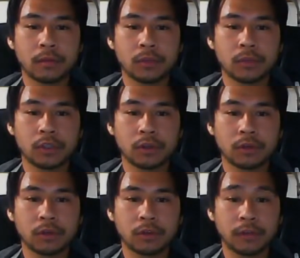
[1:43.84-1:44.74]

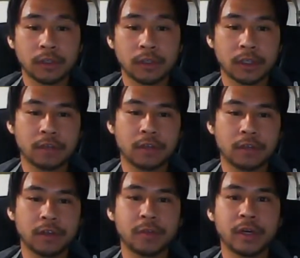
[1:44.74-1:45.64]
So first off,
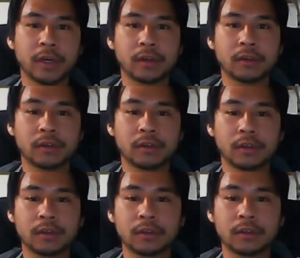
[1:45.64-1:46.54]
you pair the
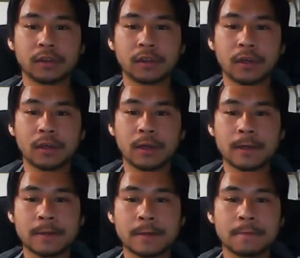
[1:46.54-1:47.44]
students,
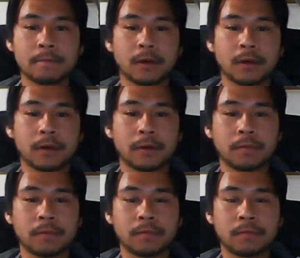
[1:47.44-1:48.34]
um,
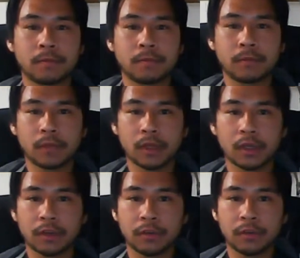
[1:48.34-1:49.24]

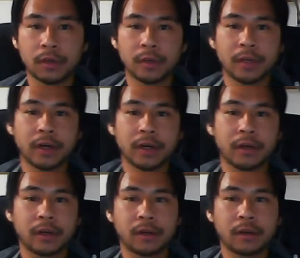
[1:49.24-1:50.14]
and if you are
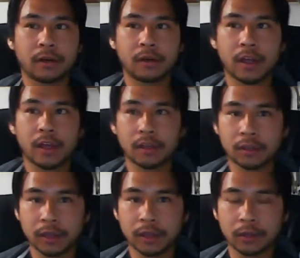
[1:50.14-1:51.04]
pairing
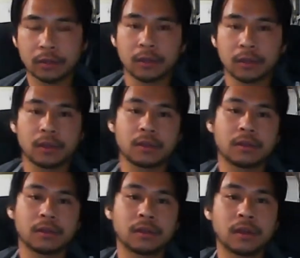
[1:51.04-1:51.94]
English language
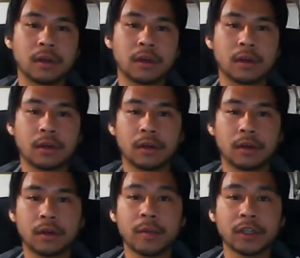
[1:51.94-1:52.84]
learners,
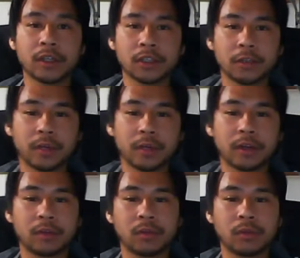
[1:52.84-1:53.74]
make sure you pair
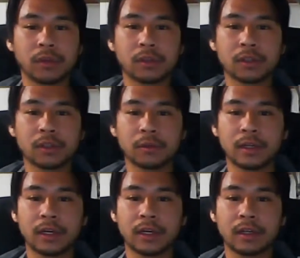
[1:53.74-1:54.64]
them with
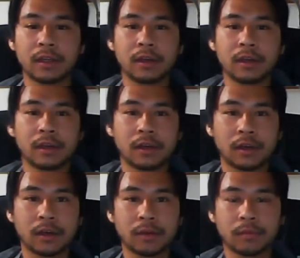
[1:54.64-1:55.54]
someone that
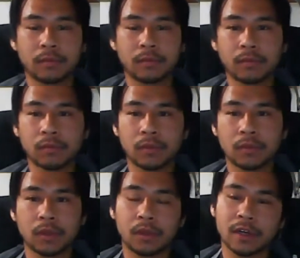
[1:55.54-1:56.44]
um,
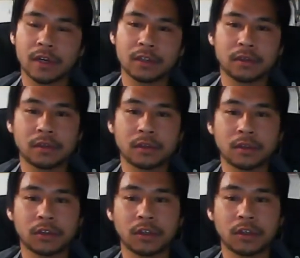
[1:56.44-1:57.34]
has a
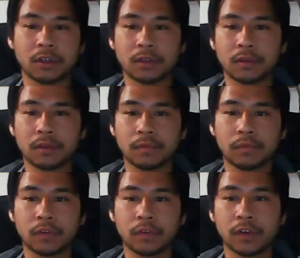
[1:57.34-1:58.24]
strong
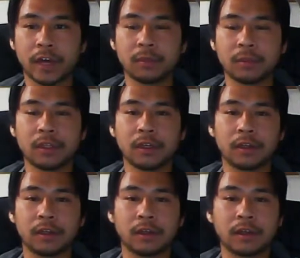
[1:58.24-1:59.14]
vocabulary